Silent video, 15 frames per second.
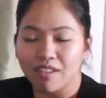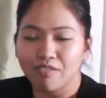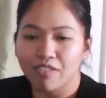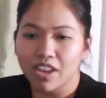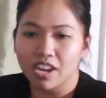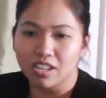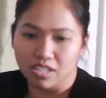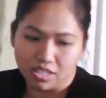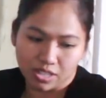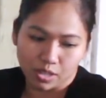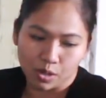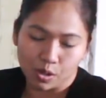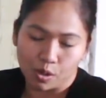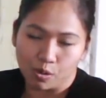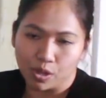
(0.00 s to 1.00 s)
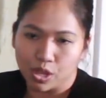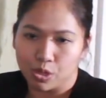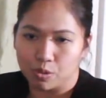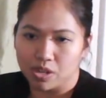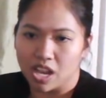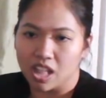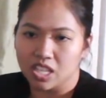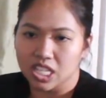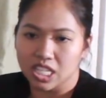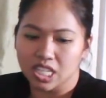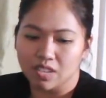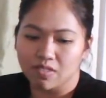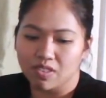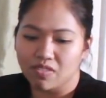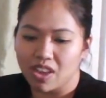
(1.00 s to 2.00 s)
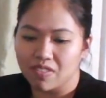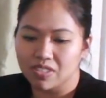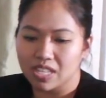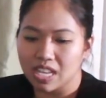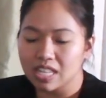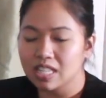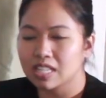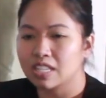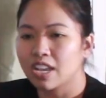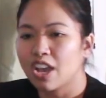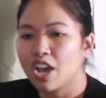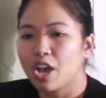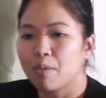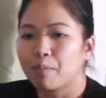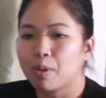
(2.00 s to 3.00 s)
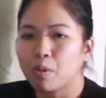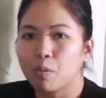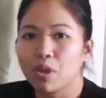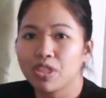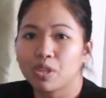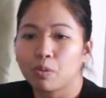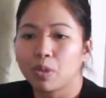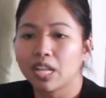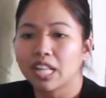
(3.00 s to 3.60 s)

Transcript: ride fares, so only $3.75. But with the